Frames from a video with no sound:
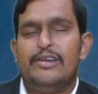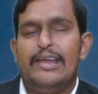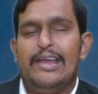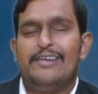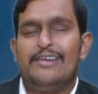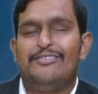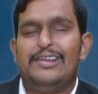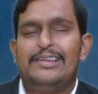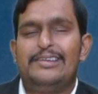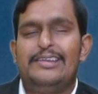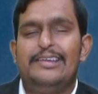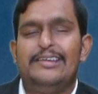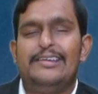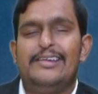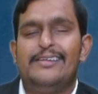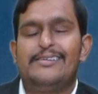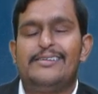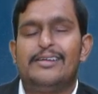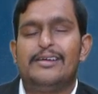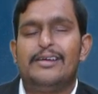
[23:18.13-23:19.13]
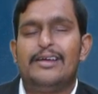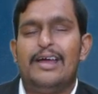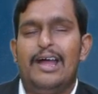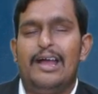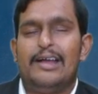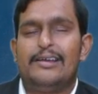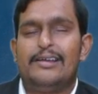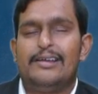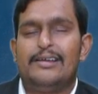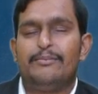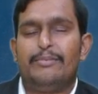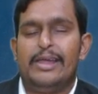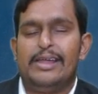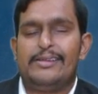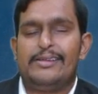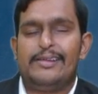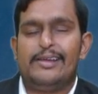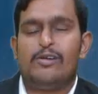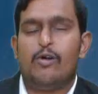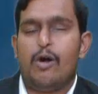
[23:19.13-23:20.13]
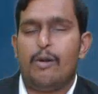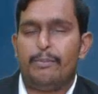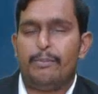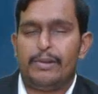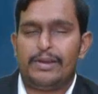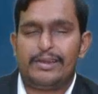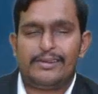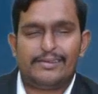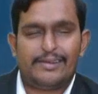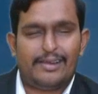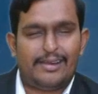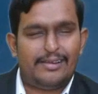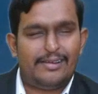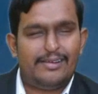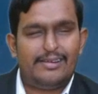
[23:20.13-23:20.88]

everything is a basic operation.